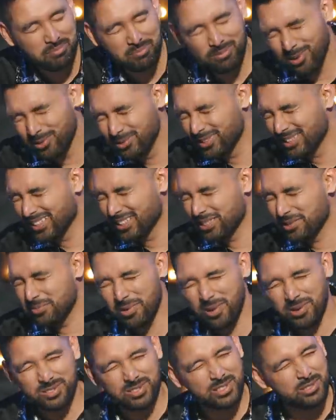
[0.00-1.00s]
Moses,
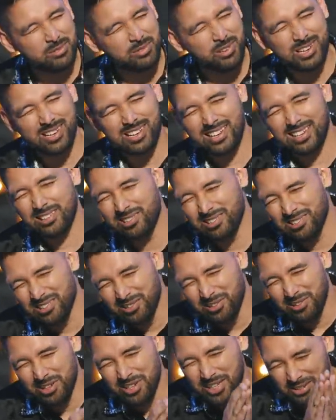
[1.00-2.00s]
what are you
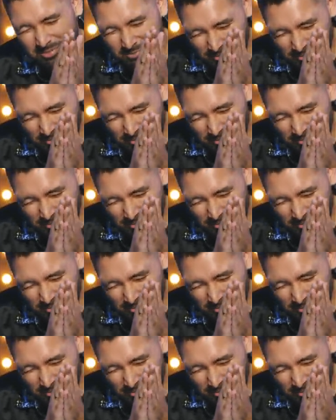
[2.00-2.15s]
doing,